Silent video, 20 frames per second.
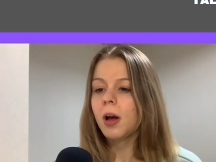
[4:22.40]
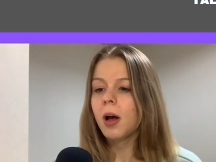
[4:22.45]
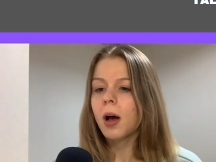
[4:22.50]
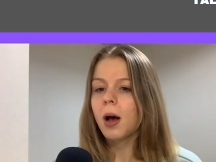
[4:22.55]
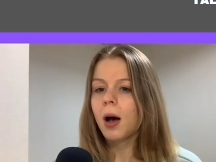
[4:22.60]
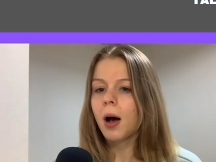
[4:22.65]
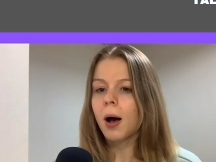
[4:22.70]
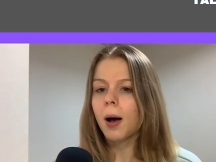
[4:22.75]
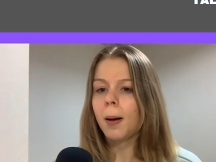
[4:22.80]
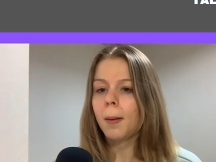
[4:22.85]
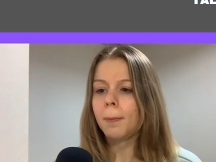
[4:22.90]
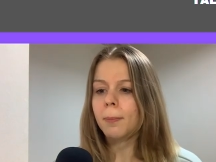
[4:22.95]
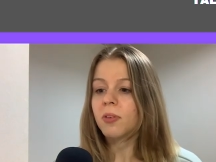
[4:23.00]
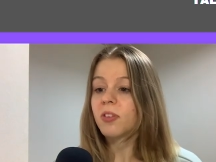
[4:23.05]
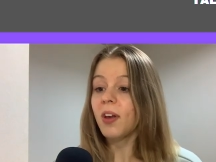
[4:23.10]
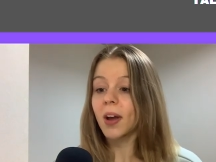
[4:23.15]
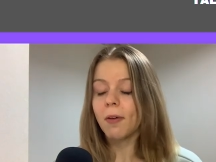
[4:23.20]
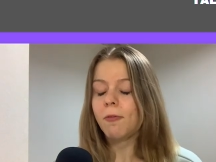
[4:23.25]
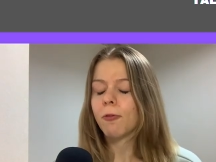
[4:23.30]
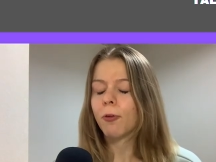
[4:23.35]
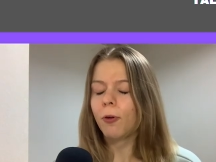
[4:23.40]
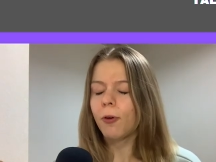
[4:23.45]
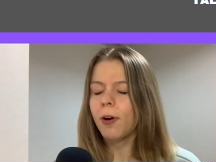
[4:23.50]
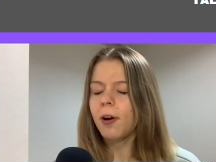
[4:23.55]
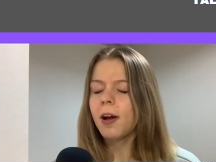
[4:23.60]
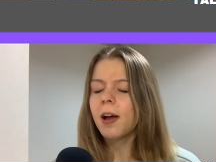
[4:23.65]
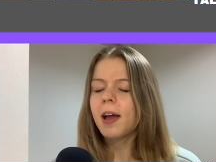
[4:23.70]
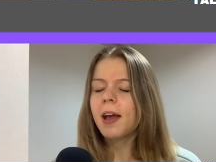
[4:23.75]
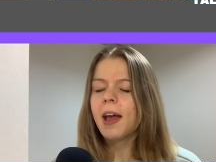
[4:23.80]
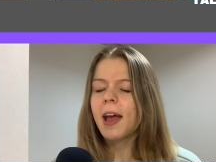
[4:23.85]
2nd floor.
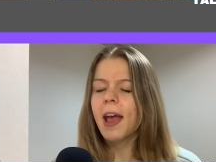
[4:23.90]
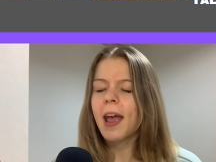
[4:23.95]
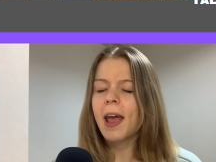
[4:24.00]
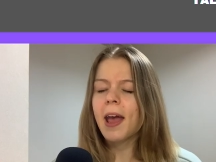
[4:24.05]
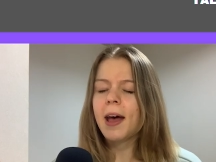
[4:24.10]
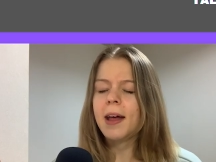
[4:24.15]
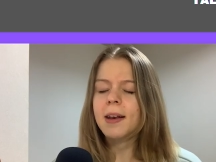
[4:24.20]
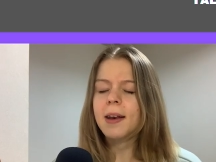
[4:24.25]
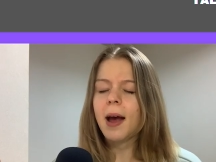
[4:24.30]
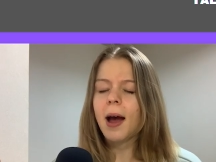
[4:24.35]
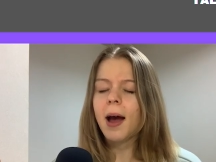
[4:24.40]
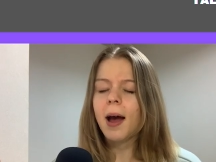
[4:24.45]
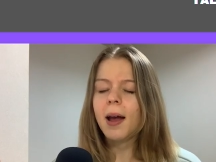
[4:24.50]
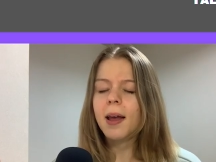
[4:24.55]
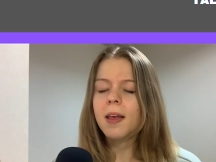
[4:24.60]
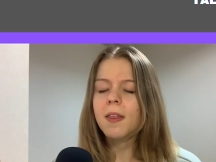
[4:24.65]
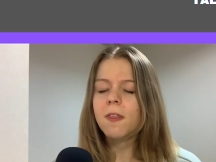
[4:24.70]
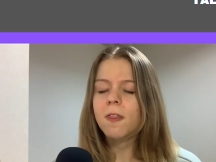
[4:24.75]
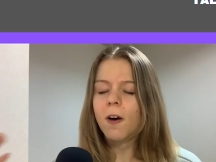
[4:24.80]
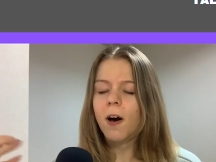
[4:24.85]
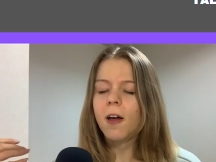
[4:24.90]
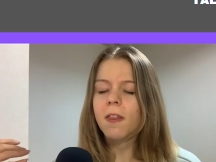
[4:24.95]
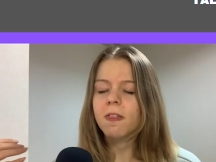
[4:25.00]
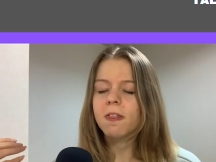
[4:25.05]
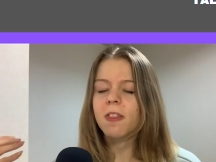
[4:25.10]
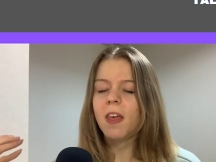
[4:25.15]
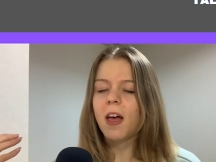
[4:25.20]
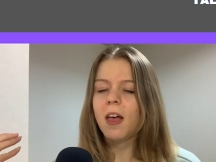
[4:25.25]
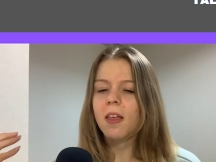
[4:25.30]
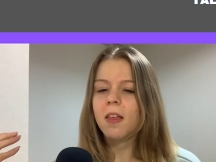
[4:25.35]
And I
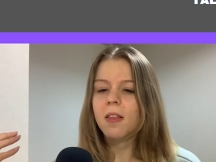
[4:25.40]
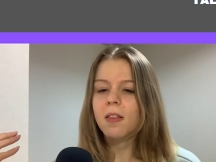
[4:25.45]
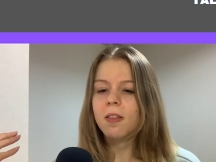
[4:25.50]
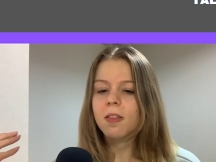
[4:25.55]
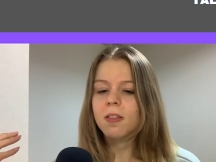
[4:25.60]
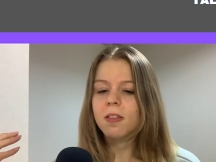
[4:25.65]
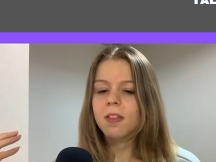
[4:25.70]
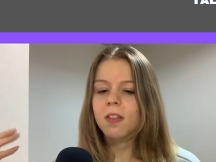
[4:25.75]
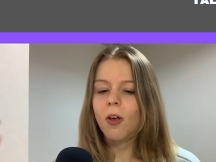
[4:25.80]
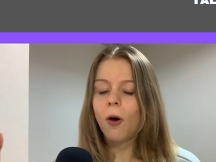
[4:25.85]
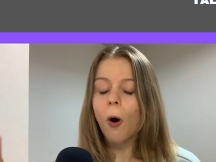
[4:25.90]
thought that the